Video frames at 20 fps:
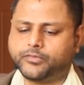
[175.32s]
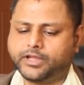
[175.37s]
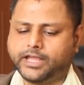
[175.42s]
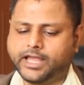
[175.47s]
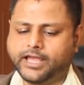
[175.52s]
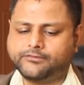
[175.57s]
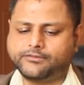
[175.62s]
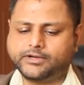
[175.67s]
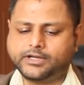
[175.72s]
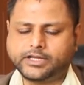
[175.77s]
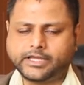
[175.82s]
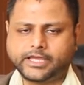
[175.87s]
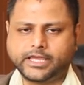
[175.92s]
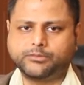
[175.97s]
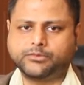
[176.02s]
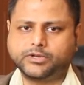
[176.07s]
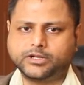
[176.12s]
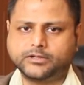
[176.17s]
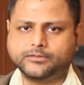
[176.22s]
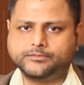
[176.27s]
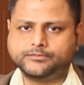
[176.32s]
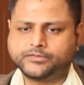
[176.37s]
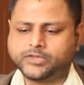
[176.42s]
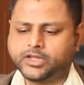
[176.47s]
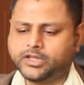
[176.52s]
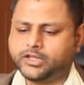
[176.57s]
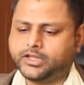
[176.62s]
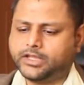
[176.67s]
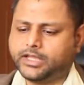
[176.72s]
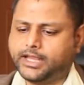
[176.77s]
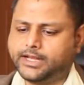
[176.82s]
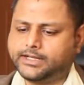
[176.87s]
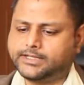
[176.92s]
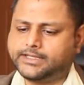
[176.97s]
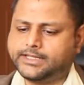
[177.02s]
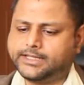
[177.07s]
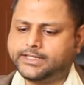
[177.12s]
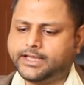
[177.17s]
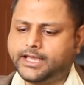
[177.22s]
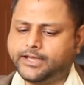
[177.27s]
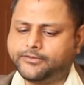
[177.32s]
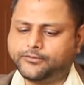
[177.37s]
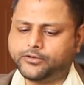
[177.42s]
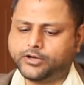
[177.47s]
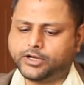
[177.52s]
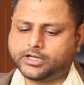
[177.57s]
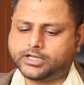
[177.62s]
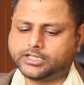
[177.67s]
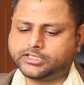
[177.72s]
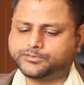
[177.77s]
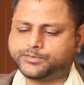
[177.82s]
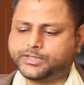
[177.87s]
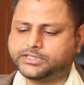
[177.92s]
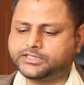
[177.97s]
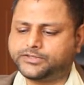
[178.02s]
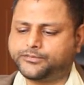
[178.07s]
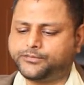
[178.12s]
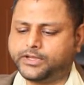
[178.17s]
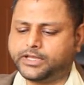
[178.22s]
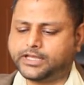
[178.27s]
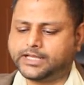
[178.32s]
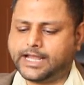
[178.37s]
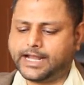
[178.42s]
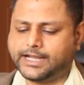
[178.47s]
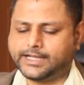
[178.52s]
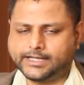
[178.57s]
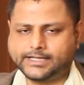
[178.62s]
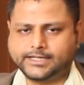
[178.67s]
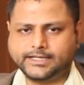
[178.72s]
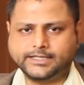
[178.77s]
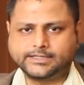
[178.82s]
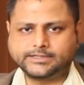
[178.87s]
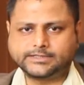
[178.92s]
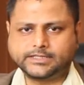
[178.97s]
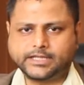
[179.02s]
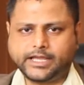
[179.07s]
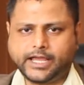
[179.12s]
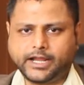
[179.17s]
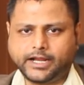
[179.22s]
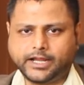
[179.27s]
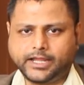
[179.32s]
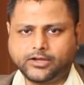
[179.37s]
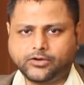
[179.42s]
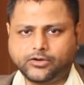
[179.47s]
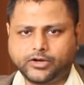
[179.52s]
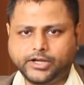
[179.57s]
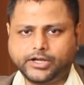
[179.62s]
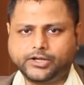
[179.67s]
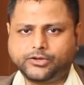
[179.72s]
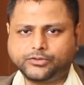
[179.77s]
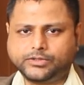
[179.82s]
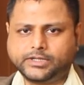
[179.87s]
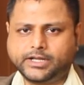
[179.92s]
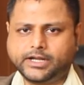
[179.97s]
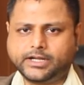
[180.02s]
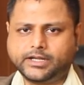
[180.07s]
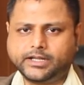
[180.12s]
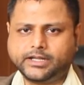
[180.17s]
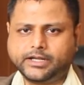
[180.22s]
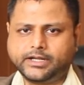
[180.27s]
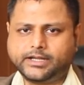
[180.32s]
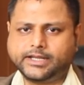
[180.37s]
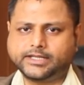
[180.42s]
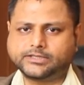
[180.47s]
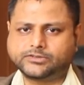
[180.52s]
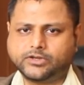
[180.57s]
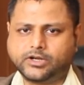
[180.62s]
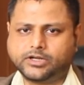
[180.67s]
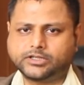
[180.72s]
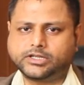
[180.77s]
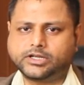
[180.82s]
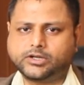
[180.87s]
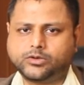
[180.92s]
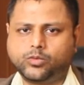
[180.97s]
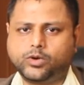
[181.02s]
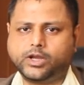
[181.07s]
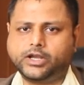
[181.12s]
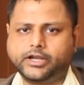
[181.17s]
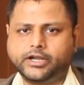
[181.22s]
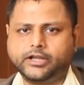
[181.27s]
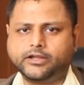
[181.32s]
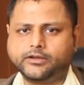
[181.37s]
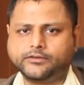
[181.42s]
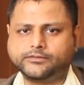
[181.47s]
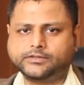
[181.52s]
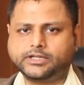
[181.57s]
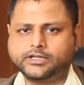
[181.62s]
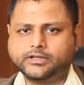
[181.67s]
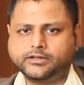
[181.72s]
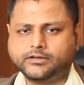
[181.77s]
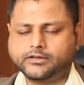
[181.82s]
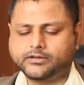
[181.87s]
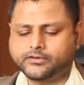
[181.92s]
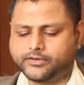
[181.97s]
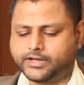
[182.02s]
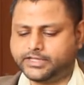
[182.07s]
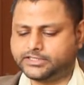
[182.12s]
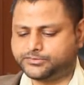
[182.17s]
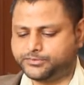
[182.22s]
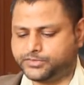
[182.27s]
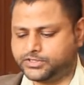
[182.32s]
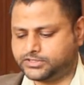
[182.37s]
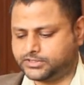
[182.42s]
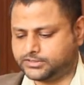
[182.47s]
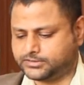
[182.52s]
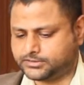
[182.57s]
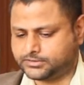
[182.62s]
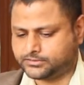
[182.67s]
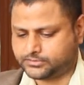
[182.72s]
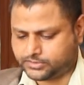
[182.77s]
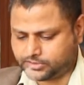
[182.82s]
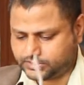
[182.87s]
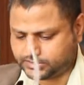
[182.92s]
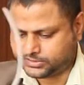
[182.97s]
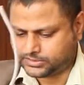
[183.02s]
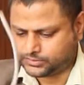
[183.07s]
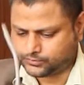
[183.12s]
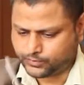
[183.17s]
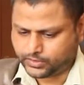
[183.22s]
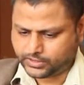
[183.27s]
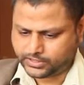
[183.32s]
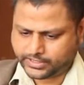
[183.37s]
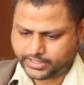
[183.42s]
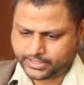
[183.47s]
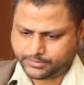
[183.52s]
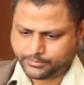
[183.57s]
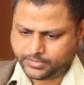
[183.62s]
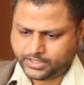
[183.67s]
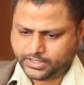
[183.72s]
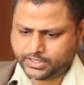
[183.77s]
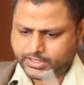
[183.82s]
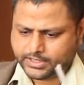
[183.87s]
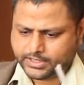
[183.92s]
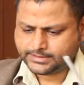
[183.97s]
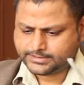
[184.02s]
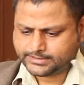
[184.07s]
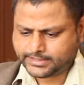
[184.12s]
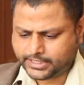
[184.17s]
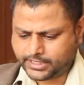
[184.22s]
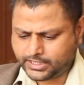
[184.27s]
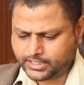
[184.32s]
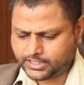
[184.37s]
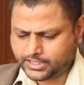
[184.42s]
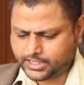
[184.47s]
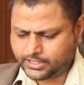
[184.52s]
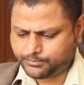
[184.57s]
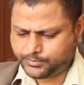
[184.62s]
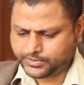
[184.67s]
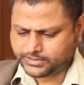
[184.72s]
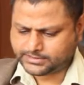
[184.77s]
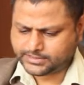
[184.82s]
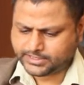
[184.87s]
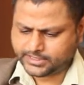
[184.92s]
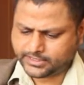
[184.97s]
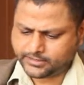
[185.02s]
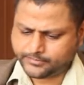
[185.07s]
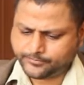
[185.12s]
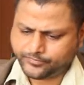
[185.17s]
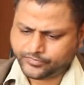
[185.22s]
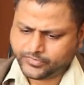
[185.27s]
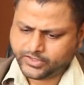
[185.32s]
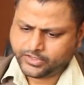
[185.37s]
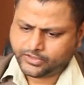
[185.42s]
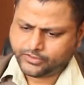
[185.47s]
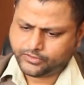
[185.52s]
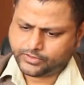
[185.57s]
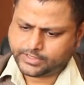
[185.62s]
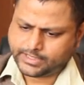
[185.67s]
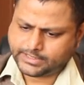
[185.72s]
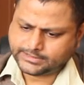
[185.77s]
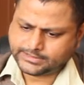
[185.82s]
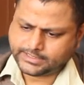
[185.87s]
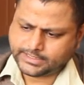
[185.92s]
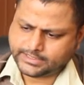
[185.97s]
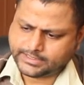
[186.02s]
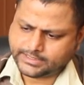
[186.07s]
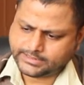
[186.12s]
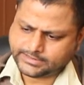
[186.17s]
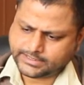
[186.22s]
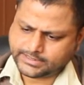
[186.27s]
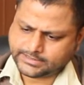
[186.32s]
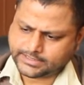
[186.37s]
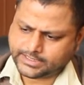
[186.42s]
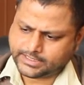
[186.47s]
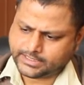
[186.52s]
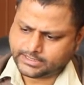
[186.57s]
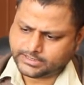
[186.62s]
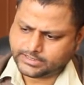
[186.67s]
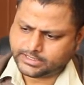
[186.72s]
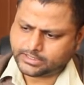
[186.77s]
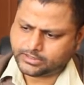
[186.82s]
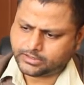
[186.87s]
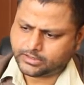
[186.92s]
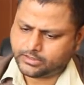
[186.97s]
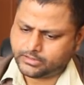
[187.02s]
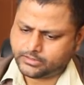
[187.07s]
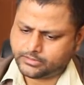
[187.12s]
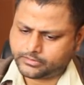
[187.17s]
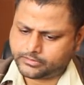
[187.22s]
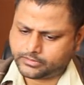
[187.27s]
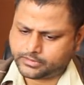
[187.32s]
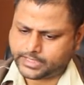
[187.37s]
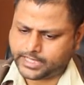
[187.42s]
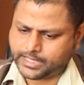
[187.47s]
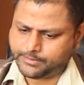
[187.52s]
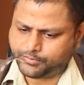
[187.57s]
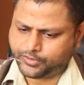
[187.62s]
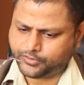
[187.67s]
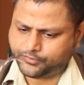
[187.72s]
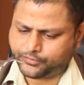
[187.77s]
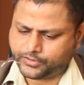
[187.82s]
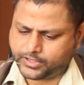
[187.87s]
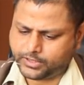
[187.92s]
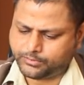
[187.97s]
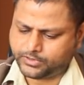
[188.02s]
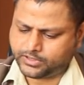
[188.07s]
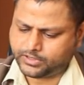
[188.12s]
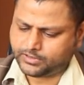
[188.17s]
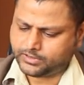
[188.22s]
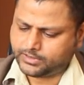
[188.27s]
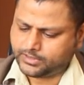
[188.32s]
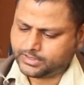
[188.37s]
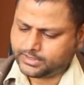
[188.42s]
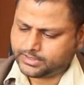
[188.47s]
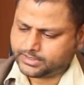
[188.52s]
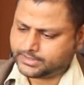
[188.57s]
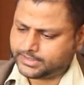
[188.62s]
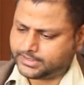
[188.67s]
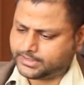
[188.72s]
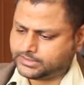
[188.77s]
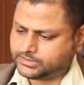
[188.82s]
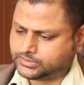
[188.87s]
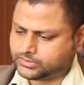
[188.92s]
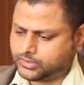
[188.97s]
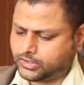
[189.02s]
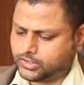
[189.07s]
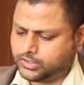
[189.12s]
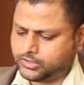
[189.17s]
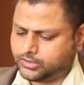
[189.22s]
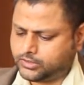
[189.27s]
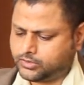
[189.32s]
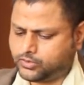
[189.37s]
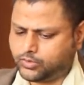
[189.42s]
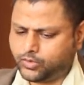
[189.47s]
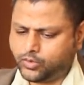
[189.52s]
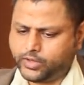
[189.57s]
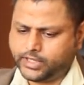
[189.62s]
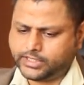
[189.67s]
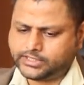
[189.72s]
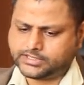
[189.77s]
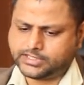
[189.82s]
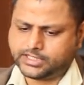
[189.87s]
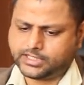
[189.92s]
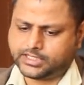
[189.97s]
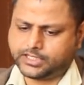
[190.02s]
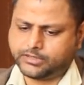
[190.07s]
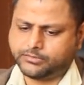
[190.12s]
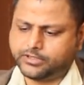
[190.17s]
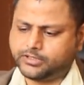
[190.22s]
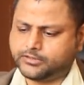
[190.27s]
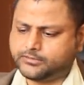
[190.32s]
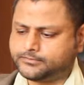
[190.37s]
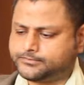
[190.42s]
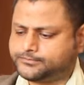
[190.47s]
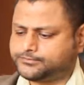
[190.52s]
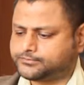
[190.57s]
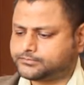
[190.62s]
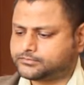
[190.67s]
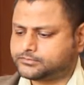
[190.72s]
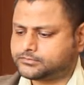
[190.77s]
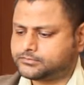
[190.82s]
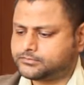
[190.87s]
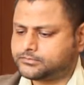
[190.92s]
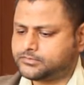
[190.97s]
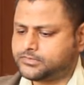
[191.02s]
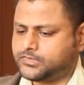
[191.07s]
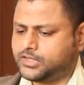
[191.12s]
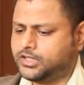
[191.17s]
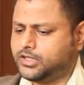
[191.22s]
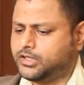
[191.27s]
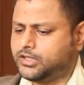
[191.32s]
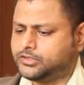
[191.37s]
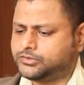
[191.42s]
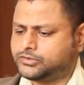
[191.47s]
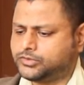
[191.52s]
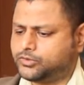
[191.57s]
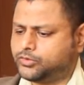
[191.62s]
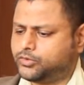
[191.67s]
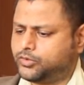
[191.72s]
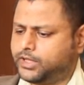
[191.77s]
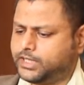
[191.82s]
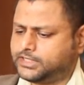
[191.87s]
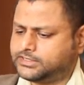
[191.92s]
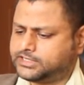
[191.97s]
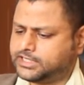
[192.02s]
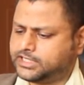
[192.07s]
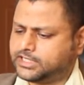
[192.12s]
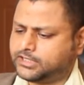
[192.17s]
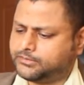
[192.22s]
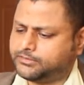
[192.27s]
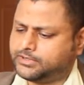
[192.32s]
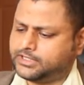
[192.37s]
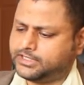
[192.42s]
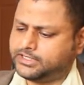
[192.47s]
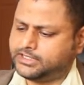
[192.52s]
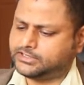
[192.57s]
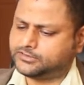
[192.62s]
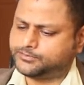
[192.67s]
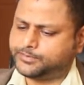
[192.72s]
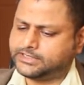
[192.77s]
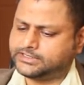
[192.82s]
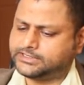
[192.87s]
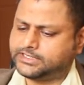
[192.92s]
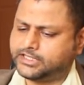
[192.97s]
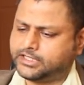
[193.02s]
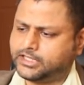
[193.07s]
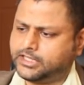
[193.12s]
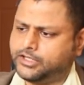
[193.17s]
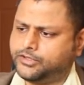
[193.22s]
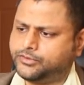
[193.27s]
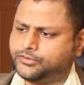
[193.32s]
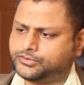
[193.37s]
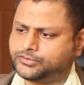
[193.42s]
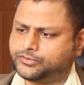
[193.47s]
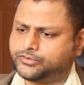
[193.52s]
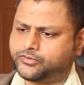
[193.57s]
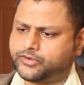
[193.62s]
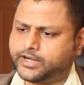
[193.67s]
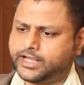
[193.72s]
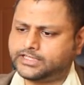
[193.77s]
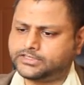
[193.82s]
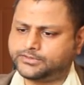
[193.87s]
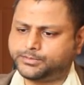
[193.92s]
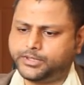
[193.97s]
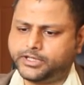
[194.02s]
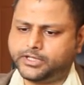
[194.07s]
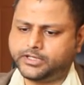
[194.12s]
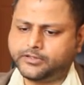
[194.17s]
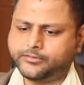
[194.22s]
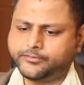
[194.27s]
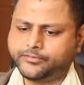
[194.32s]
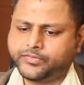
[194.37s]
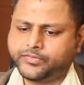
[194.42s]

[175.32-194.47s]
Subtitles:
have a cable, and they have got a specific categories. According to that it has got the quality of the transmissions. So this is one type. Second type is there, you can see this is another type of cable, that is called coaxial cable. So coaxial cable is basically used to transmit